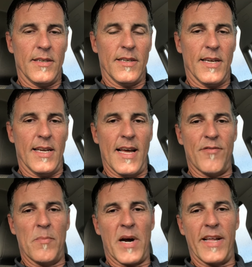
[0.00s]
and to
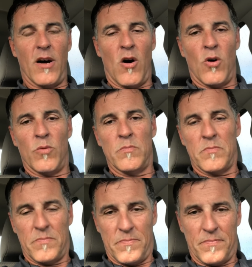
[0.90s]
everybody at
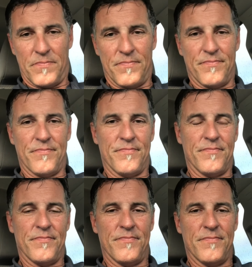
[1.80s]
home
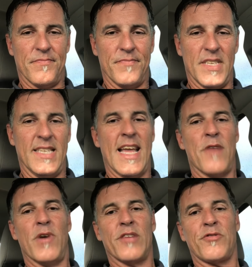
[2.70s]
in that
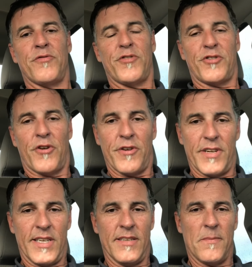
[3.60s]
wrestling fraternity.